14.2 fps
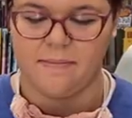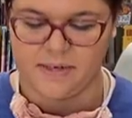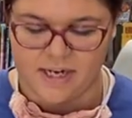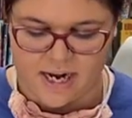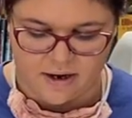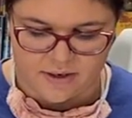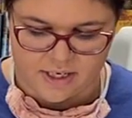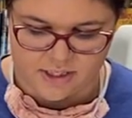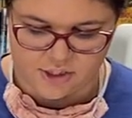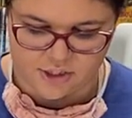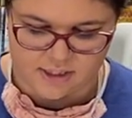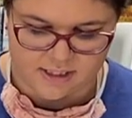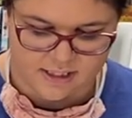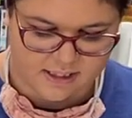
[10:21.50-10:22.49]
Now he
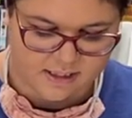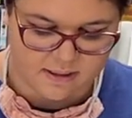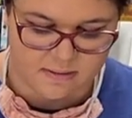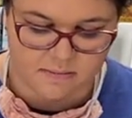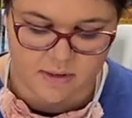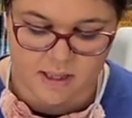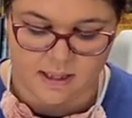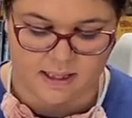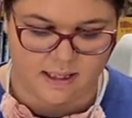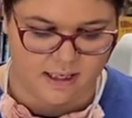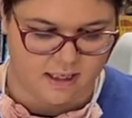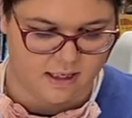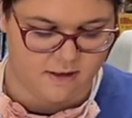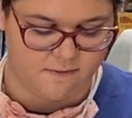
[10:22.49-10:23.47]
just needs some
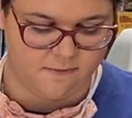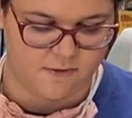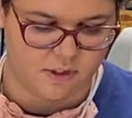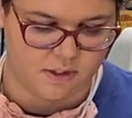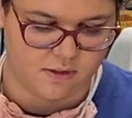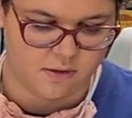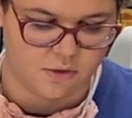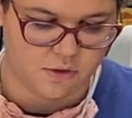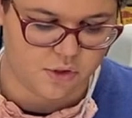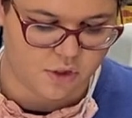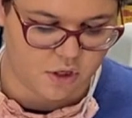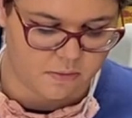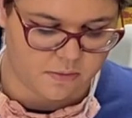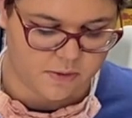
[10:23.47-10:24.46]
leaves.
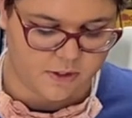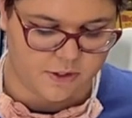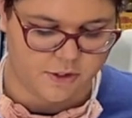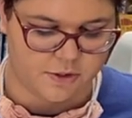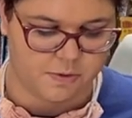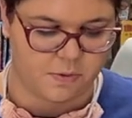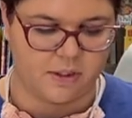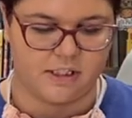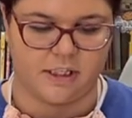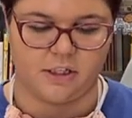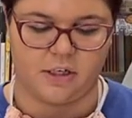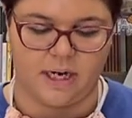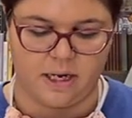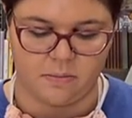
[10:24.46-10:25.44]
So what we're gonna do is we're gonna
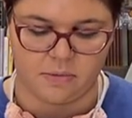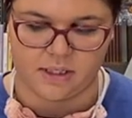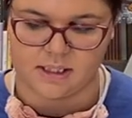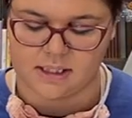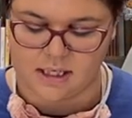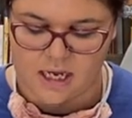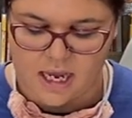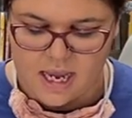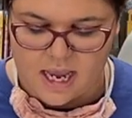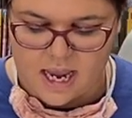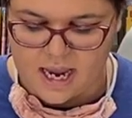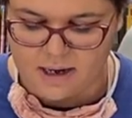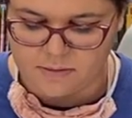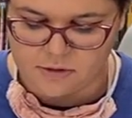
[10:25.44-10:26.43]
take our handprints
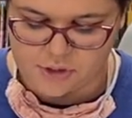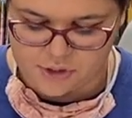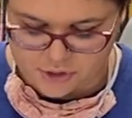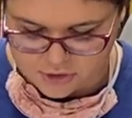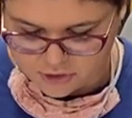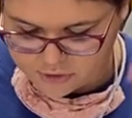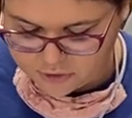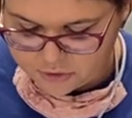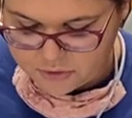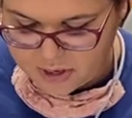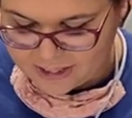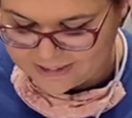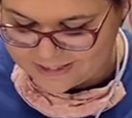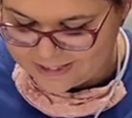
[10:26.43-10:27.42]
and we're just gonna
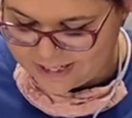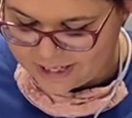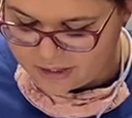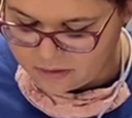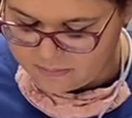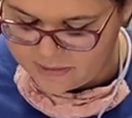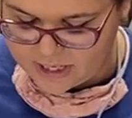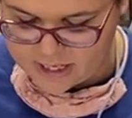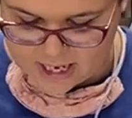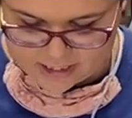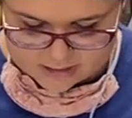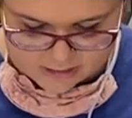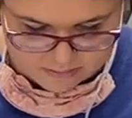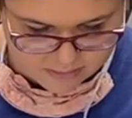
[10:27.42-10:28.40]
glue a little bit
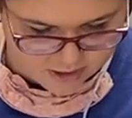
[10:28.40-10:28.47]
at the